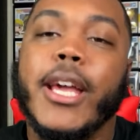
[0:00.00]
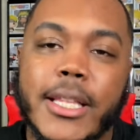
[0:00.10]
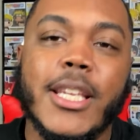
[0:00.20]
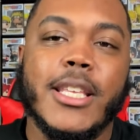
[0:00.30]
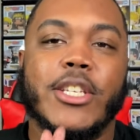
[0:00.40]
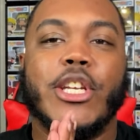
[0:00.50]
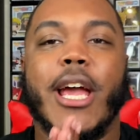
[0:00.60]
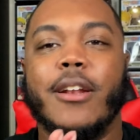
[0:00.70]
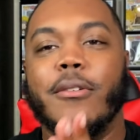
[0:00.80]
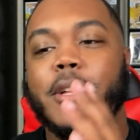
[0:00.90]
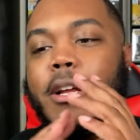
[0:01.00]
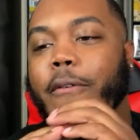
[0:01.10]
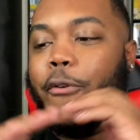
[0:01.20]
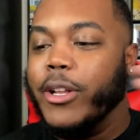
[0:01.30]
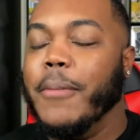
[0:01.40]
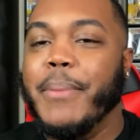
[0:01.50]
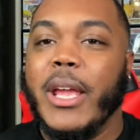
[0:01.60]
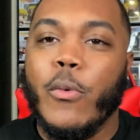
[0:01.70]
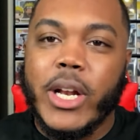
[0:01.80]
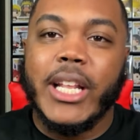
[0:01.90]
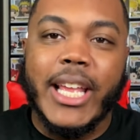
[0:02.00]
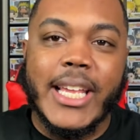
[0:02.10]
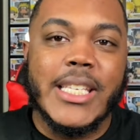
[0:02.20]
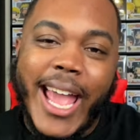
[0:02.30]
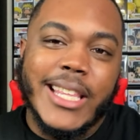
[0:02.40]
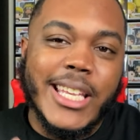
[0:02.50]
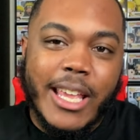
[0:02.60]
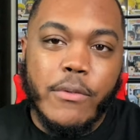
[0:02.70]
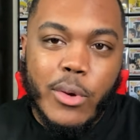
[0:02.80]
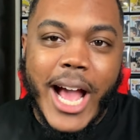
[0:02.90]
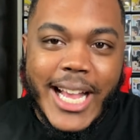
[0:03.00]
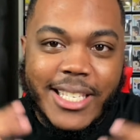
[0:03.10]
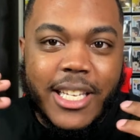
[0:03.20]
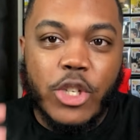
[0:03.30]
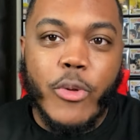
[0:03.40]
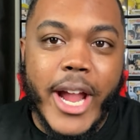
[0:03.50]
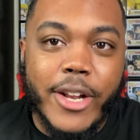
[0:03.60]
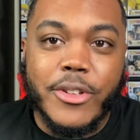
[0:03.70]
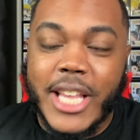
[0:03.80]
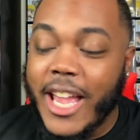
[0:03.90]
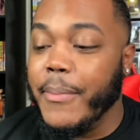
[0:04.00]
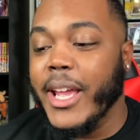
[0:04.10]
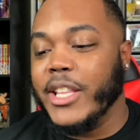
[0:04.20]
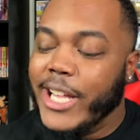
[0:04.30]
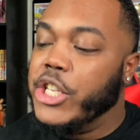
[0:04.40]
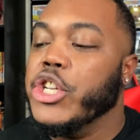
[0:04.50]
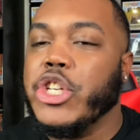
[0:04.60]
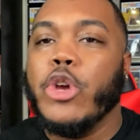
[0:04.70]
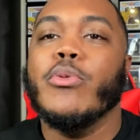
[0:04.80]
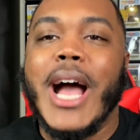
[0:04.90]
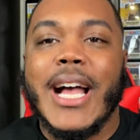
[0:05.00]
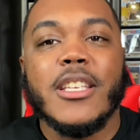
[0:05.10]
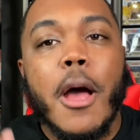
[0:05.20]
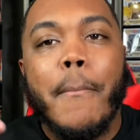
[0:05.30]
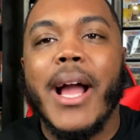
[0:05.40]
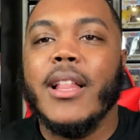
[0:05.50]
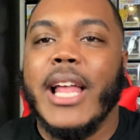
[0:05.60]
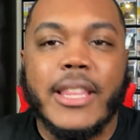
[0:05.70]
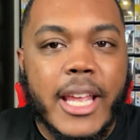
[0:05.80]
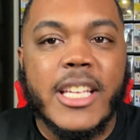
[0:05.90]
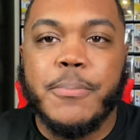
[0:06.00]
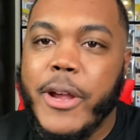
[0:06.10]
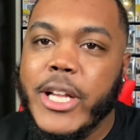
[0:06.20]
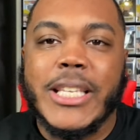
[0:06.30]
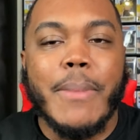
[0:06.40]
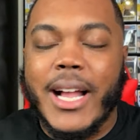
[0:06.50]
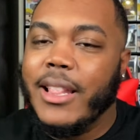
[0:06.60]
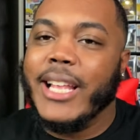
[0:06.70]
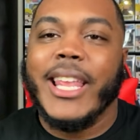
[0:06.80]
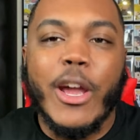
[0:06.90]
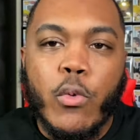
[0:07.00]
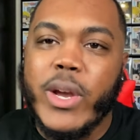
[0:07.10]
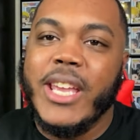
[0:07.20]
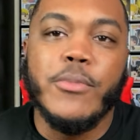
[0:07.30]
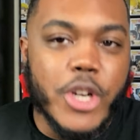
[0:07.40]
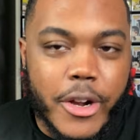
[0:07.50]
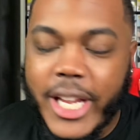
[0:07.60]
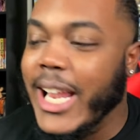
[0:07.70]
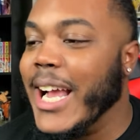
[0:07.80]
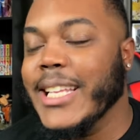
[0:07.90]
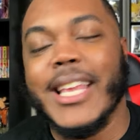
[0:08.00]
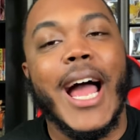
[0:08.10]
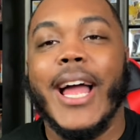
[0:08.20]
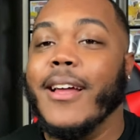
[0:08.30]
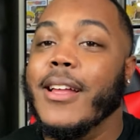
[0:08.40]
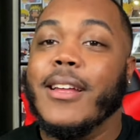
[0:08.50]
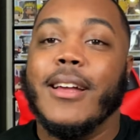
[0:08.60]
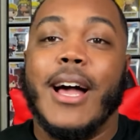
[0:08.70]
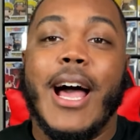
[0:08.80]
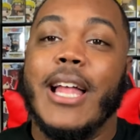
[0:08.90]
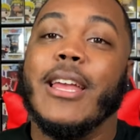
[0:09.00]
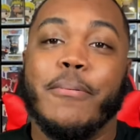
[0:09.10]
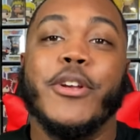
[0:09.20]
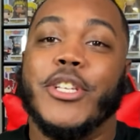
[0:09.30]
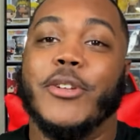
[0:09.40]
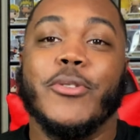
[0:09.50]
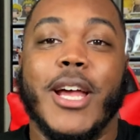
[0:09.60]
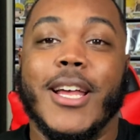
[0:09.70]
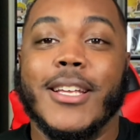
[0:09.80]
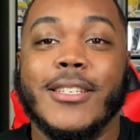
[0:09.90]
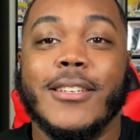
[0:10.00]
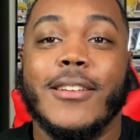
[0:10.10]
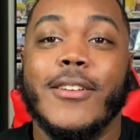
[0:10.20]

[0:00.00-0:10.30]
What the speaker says: into this channel for it to be what it is, and to give you guys this great entertainment, and to just show you guys my collecting experience and my collecting and weeb journey. And I gotta say, I highly appreciate you guys.